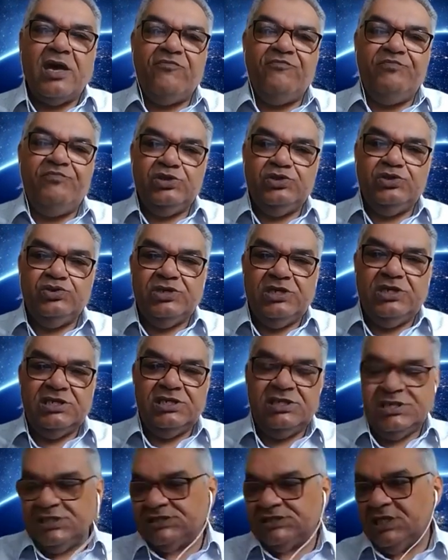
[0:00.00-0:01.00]
I've been doing
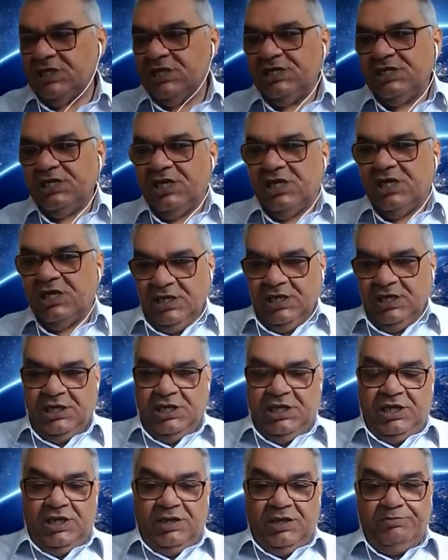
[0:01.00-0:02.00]
this.
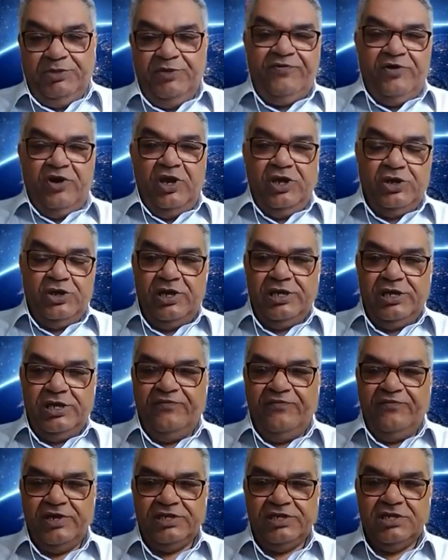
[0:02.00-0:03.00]
Before I go any
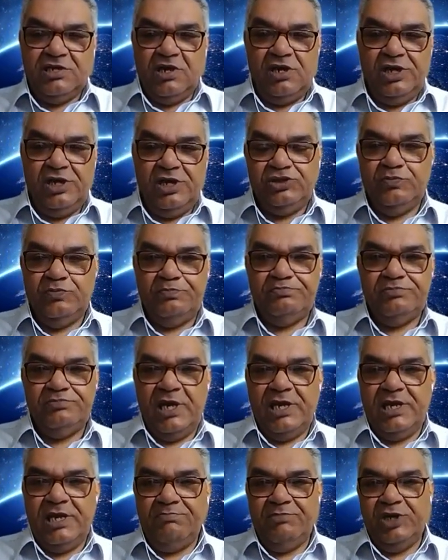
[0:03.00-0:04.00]
further, I'd like to
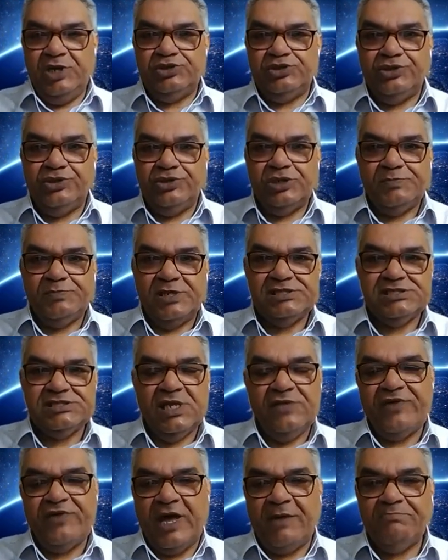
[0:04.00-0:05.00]
um, introduce
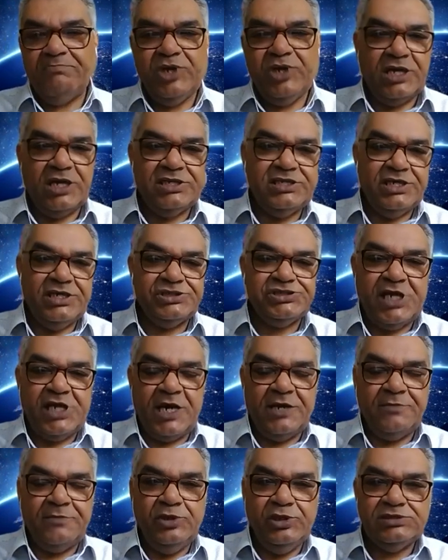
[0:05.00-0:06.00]
myself. I'm Nader
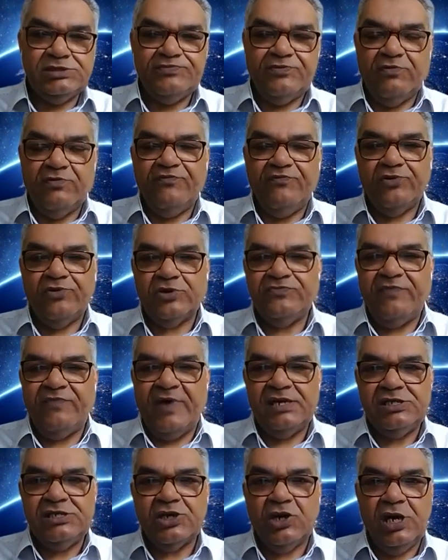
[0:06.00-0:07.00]
Jarmooz from Forth
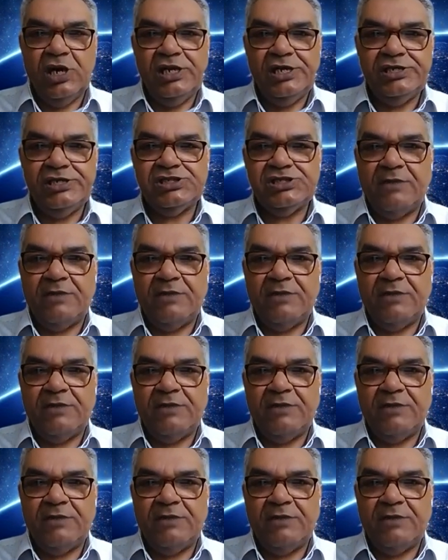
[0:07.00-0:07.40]
Valley College.